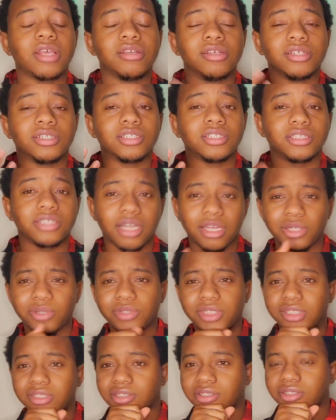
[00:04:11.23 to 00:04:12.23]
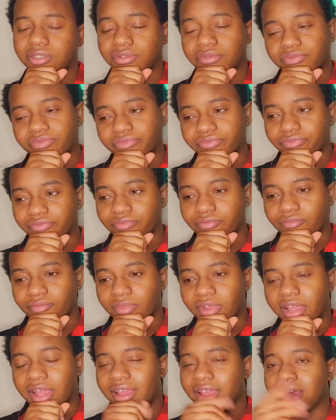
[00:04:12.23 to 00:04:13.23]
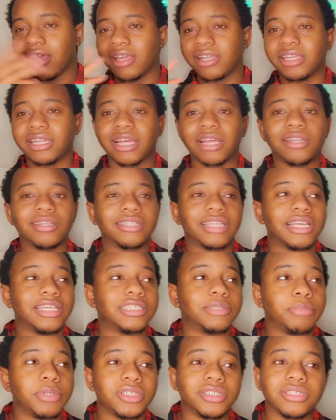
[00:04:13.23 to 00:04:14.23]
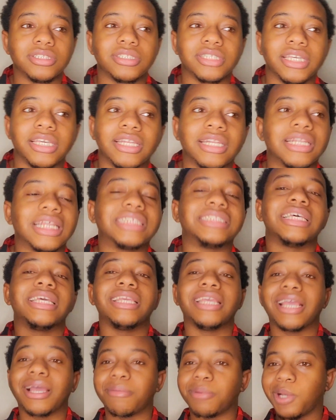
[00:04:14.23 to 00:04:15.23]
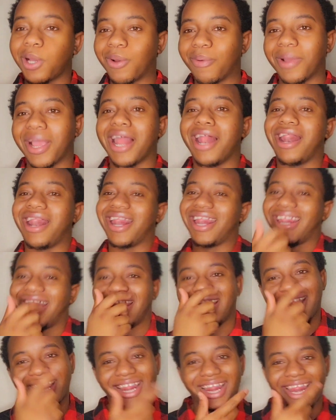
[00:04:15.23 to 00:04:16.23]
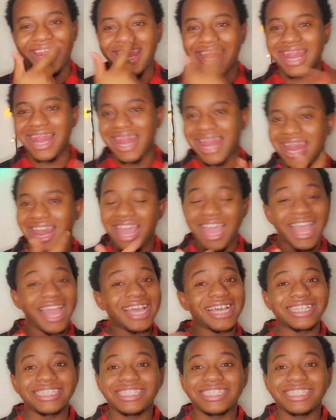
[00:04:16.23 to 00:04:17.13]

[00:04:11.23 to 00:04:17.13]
Should I do this? Then I looked at his pictures again and I said, yeah, I'm going. Because